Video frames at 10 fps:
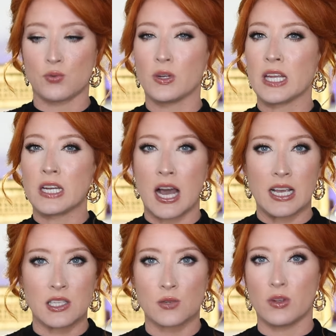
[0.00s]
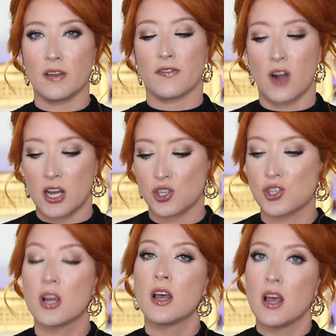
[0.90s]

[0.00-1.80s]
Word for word: really nice, really fresh.